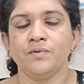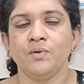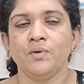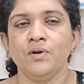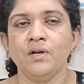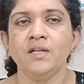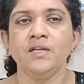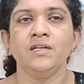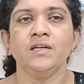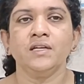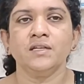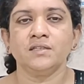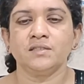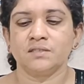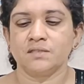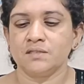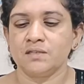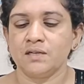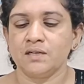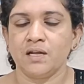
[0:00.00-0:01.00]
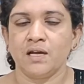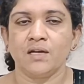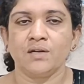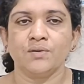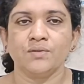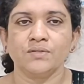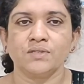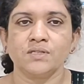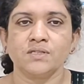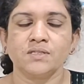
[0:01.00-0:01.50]
only get the
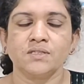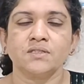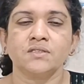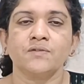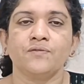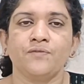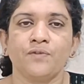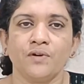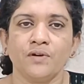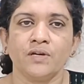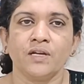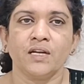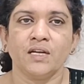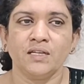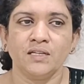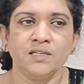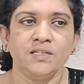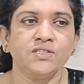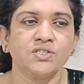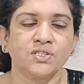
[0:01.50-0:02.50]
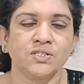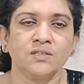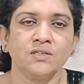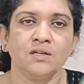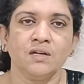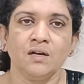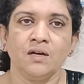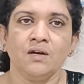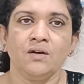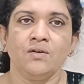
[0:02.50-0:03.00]
diagnosis as a follicular
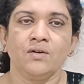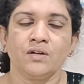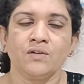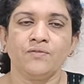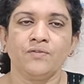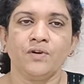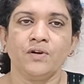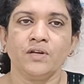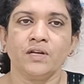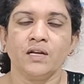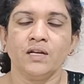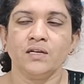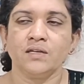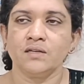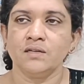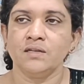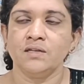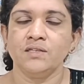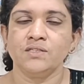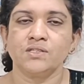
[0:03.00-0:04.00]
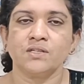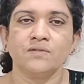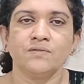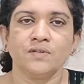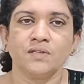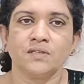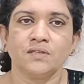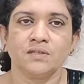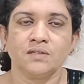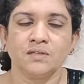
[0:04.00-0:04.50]
lesion or a follicular lesion
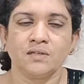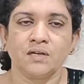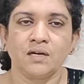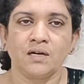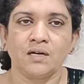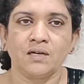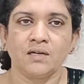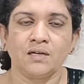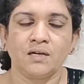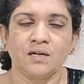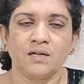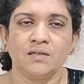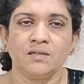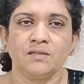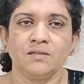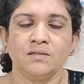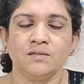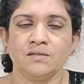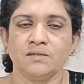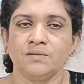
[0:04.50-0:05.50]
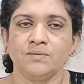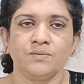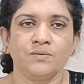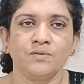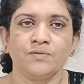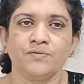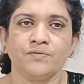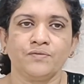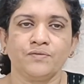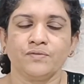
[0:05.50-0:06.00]
with
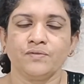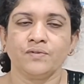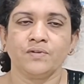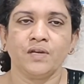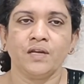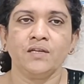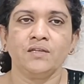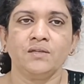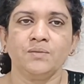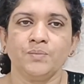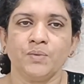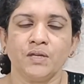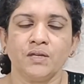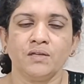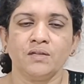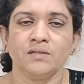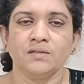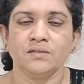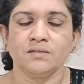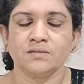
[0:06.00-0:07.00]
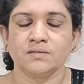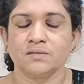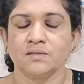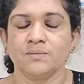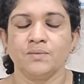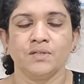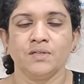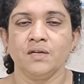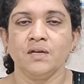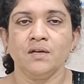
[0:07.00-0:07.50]
of atypical,
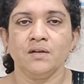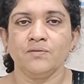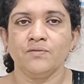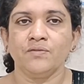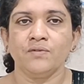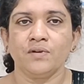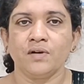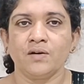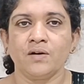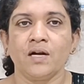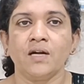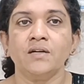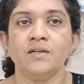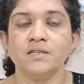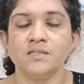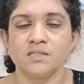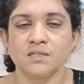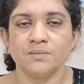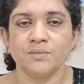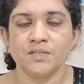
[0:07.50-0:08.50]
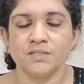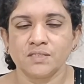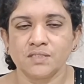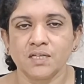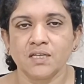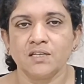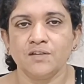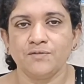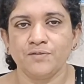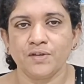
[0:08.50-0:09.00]
undetermined
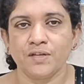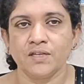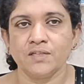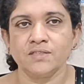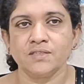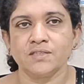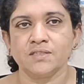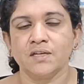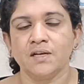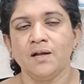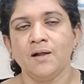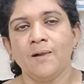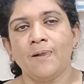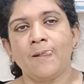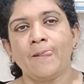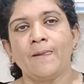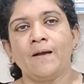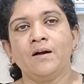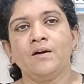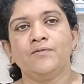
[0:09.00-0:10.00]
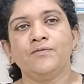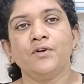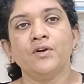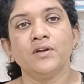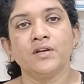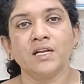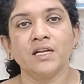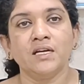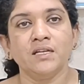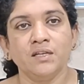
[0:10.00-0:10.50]
significance,
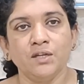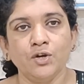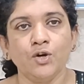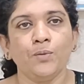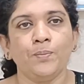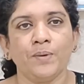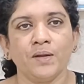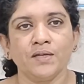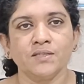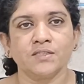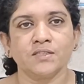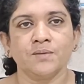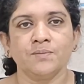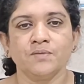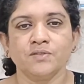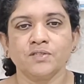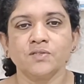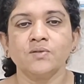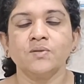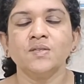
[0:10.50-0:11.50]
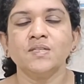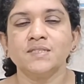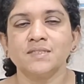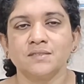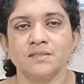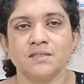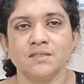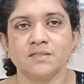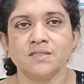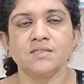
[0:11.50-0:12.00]
follicular neoplasm. So
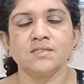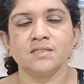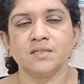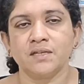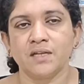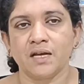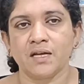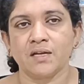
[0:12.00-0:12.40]
this is the